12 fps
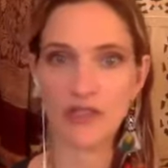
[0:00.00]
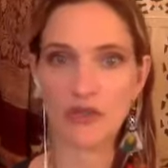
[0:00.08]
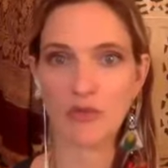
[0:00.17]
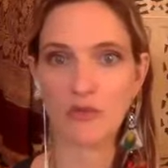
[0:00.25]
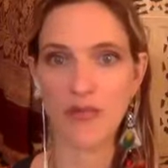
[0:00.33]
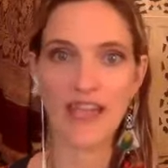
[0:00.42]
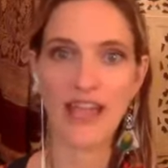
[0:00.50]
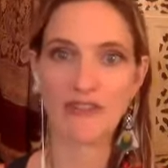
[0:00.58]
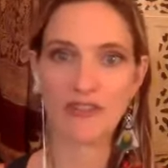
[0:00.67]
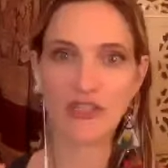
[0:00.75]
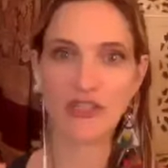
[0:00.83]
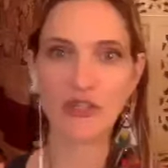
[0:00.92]
You might have
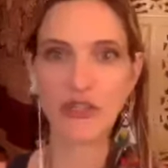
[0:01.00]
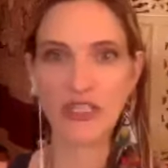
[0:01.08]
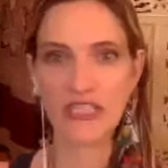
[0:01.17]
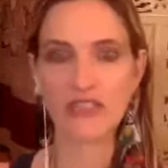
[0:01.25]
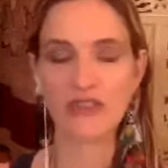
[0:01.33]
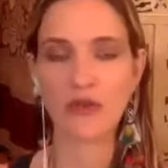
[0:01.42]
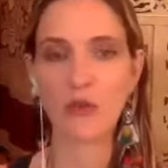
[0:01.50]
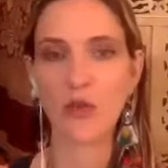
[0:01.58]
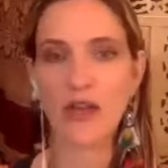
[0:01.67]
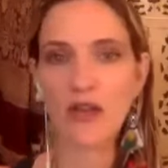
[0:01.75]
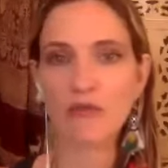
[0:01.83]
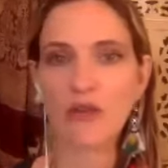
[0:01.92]
to increase or
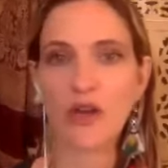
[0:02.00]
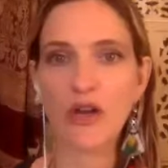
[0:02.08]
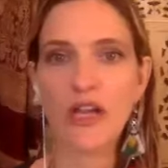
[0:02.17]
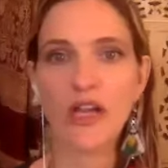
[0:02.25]
whatever.